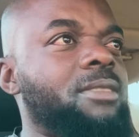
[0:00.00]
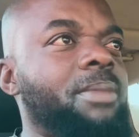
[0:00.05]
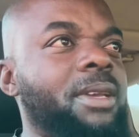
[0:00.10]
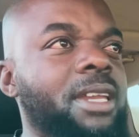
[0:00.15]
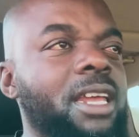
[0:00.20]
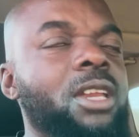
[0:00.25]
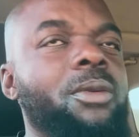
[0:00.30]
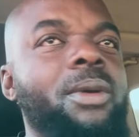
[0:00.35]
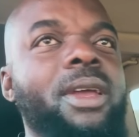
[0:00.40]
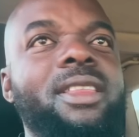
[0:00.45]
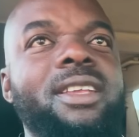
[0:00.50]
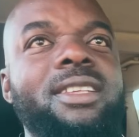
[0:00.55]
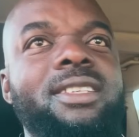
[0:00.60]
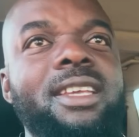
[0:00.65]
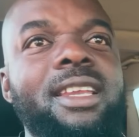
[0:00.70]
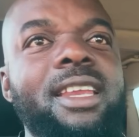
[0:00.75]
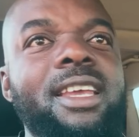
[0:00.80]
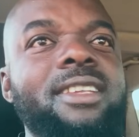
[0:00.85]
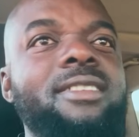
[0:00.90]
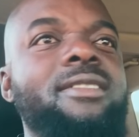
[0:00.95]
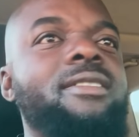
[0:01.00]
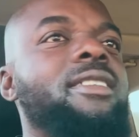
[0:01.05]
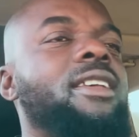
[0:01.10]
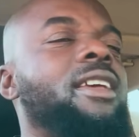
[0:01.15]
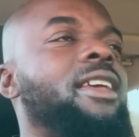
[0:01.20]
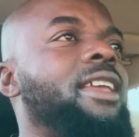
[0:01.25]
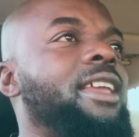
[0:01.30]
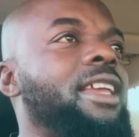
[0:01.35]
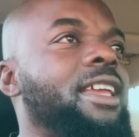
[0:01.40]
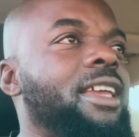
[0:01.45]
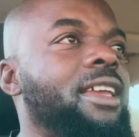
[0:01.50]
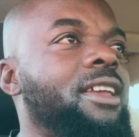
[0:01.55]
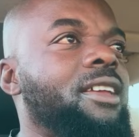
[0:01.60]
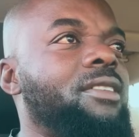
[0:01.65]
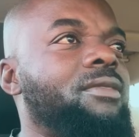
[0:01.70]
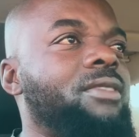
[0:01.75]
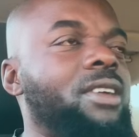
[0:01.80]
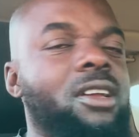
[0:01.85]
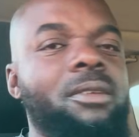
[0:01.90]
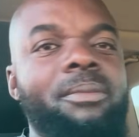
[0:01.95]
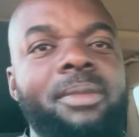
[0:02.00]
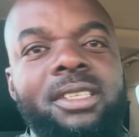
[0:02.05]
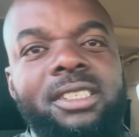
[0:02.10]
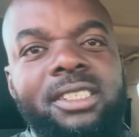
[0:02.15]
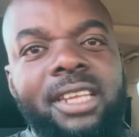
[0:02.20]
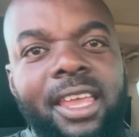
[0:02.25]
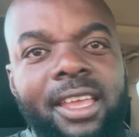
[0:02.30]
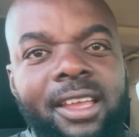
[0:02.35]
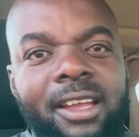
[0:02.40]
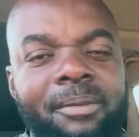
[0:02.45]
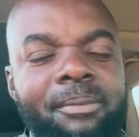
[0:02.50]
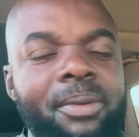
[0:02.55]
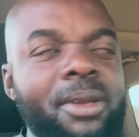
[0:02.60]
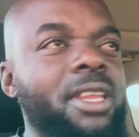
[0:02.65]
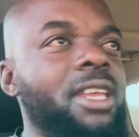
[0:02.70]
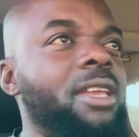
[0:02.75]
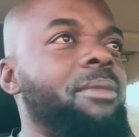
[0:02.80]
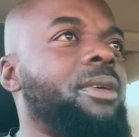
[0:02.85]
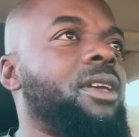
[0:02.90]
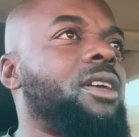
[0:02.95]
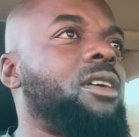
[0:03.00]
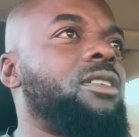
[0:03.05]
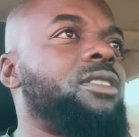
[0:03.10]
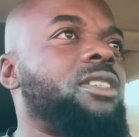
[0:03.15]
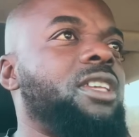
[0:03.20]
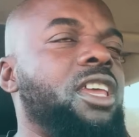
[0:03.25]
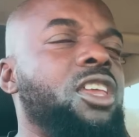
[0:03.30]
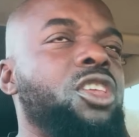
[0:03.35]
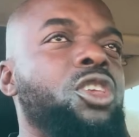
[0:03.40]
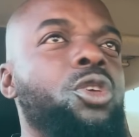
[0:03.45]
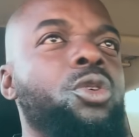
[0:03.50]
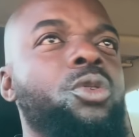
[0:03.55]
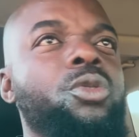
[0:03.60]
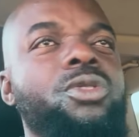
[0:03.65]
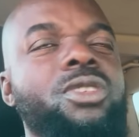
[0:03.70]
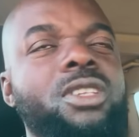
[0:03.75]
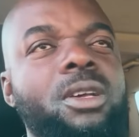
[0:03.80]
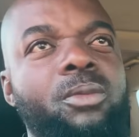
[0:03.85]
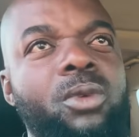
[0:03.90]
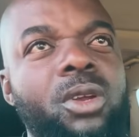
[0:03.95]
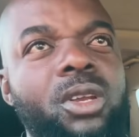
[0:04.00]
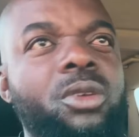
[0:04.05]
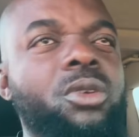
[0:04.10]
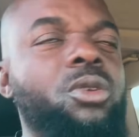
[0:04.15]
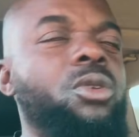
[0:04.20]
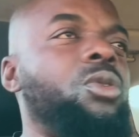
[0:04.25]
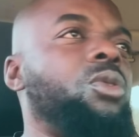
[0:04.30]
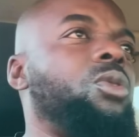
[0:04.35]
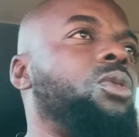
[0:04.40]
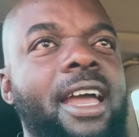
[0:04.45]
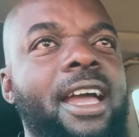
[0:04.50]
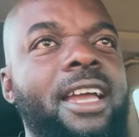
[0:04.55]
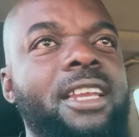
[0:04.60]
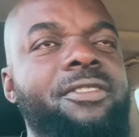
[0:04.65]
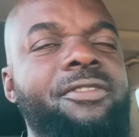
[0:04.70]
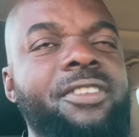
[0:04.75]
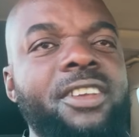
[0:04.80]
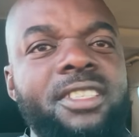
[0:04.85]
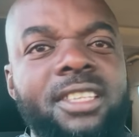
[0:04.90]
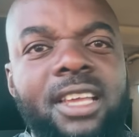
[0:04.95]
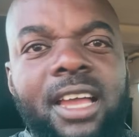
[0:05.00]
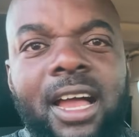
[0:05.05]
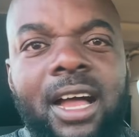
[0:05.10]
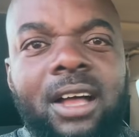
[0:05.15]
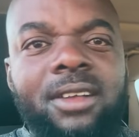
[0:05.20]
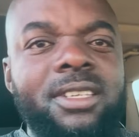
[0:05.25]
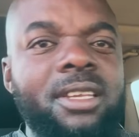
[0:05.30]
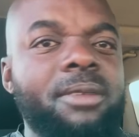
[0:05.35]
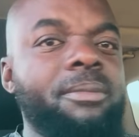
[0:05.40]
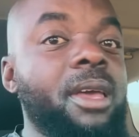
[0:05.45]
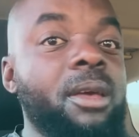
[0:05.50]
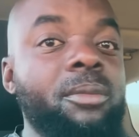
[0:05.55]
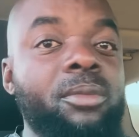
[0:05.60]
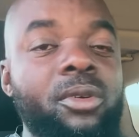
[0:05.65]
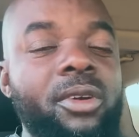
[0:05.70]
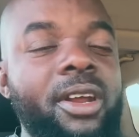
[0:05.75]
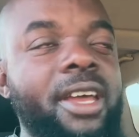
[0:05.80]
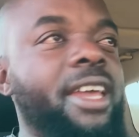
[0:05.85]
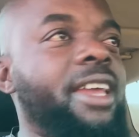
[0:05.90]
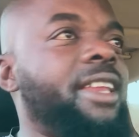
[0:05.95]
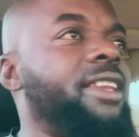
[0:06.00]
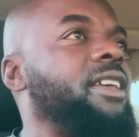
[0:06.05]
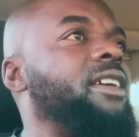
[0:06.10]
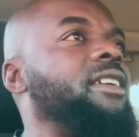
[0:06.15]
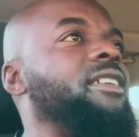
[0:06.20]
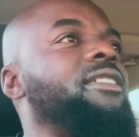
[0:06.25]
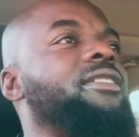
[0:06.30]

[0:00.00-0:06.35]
But anyway, the ceilings, he recommended a company because he knew someone who had fixed the house in Melbourne.